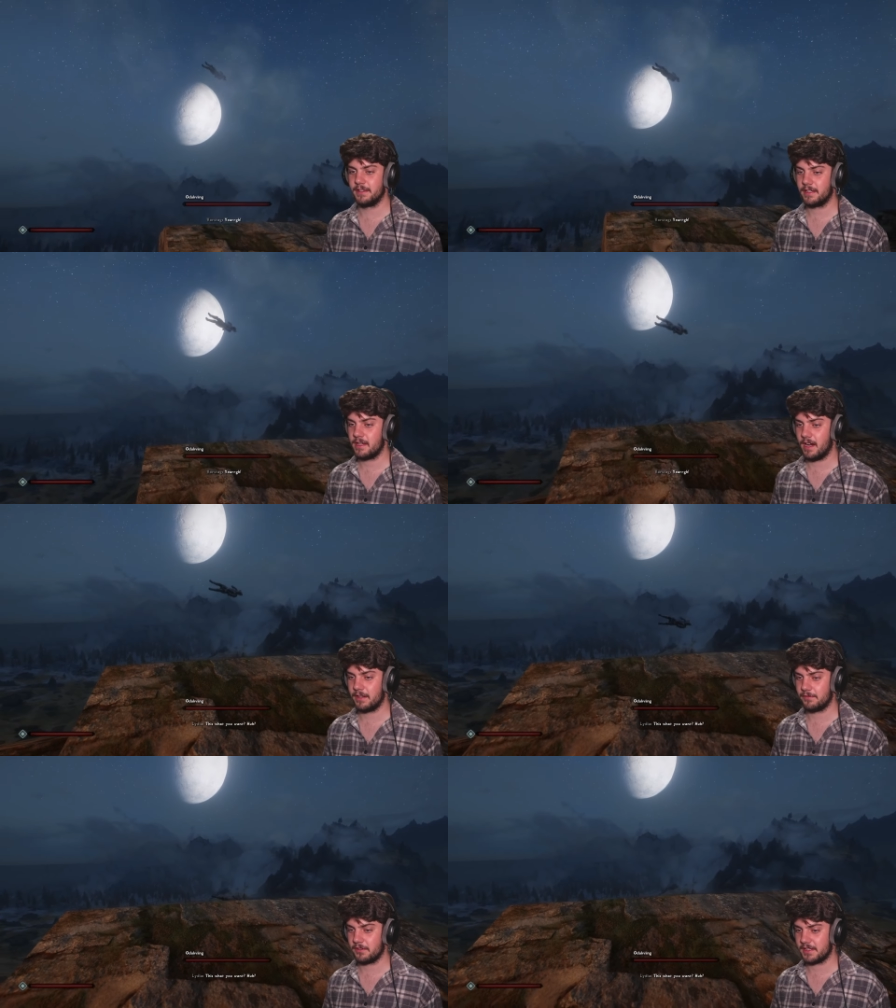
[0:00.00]
the guard
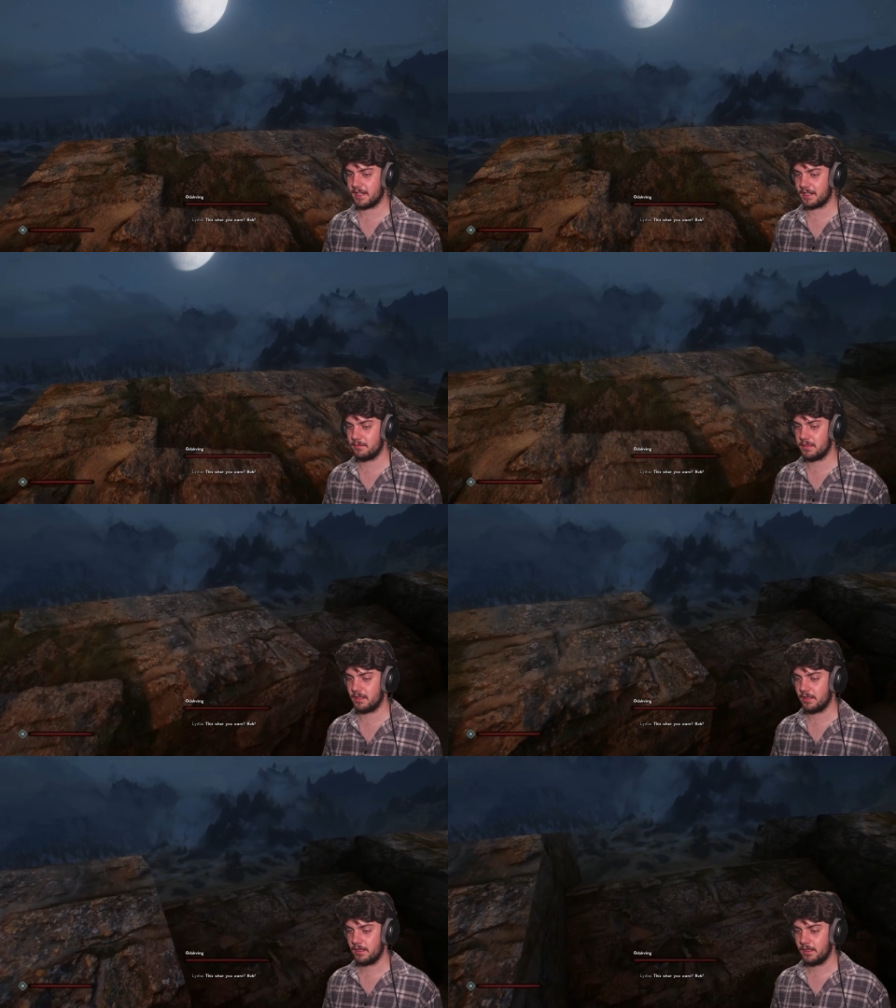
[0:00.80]
for a second, but
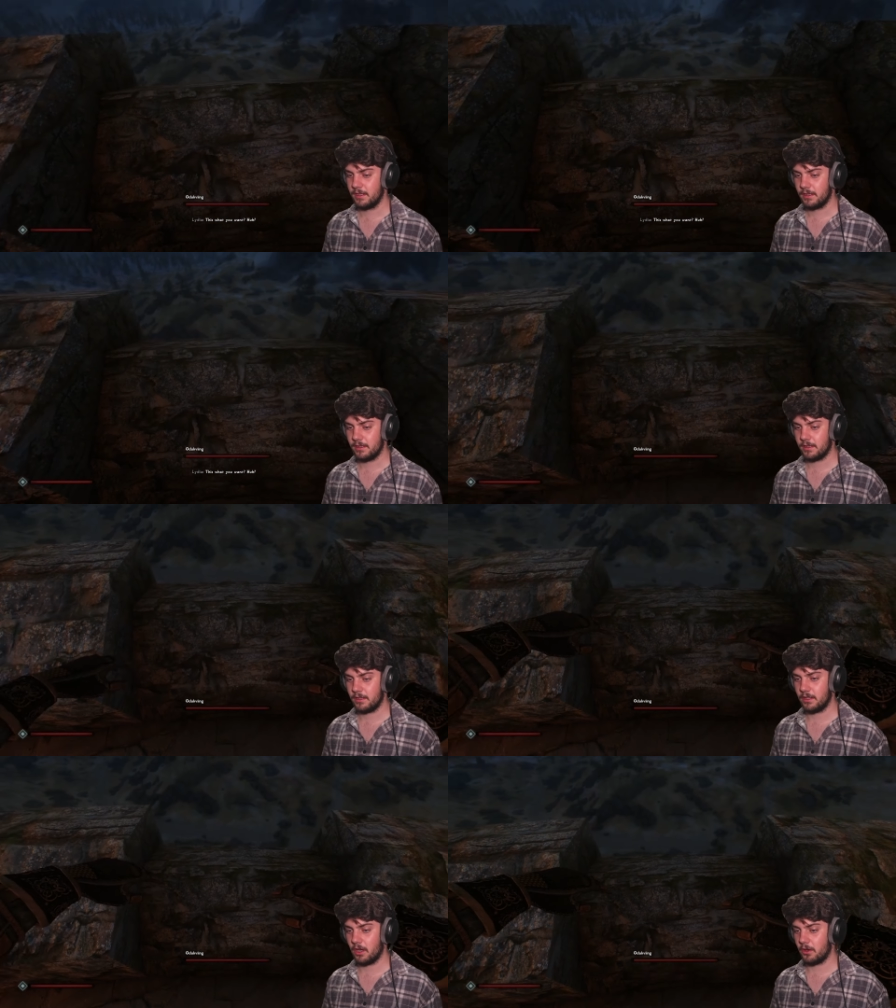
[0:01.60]

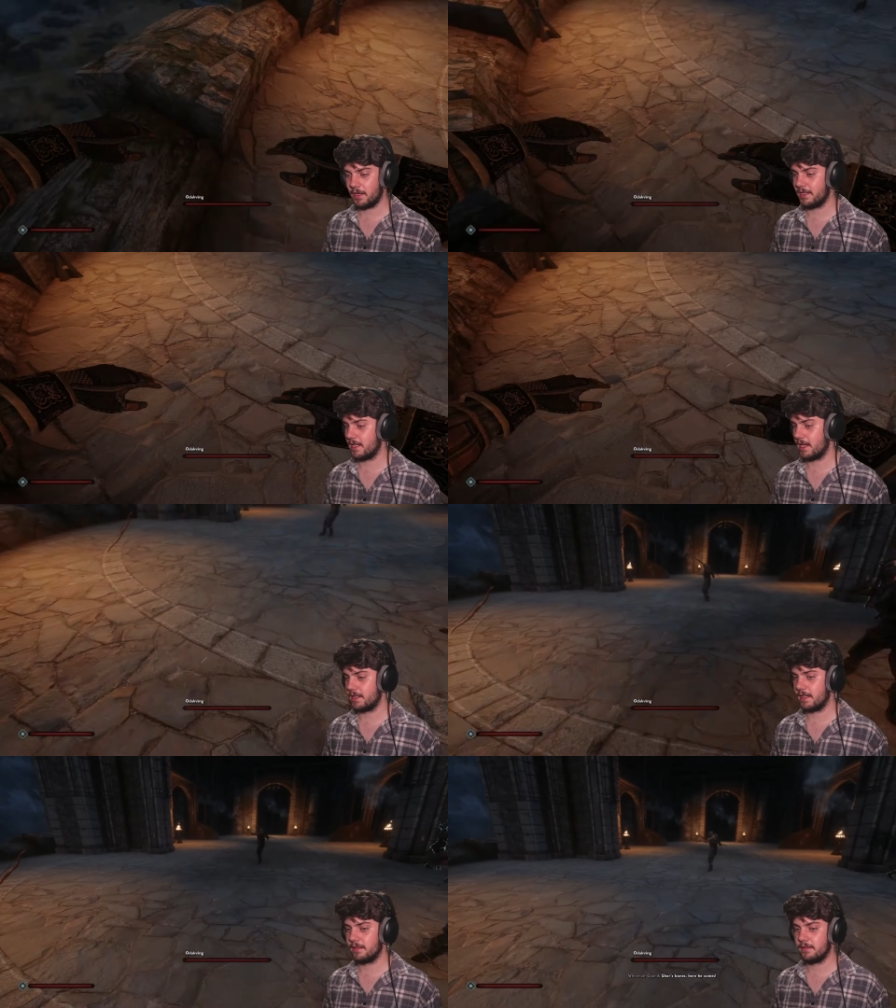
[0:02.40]
no, he dead,
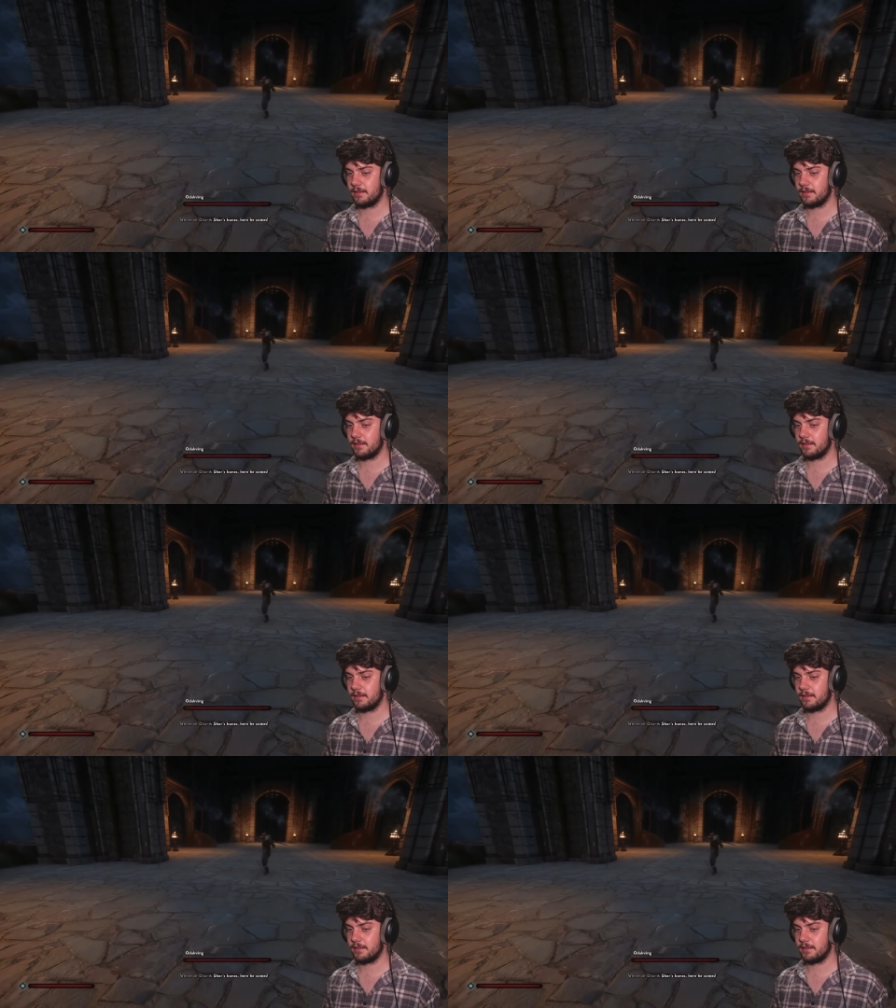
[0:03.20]
dead.